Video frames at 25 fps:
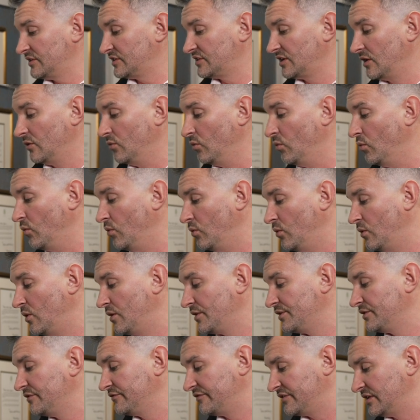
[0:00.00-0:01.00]
so
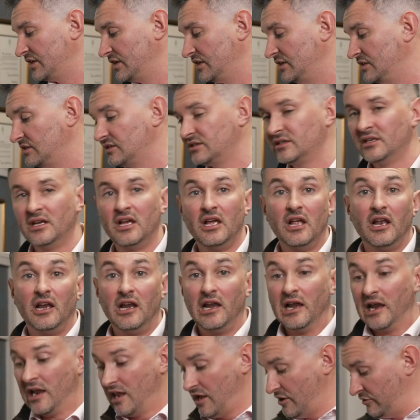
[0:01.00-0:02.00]
one of these,
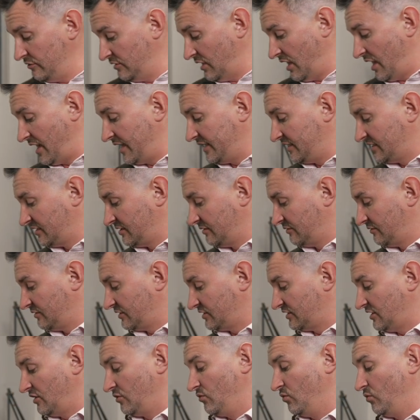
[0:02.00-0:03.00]
low light,
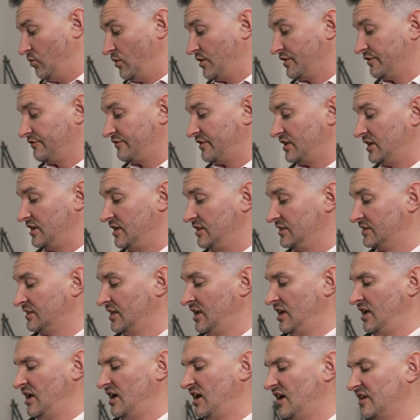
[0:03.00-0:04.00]
so one of these,
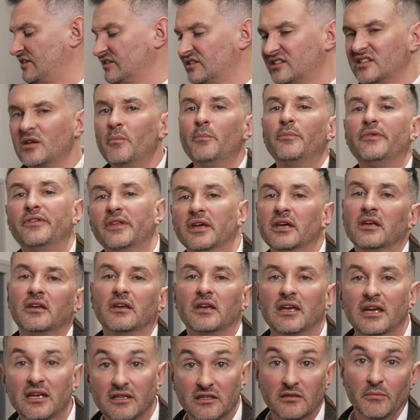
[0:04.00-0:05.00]
and something
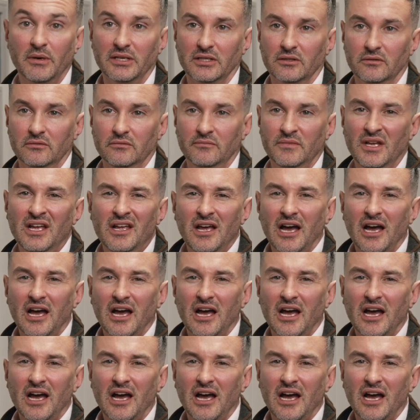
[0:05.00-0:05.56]
in the middle.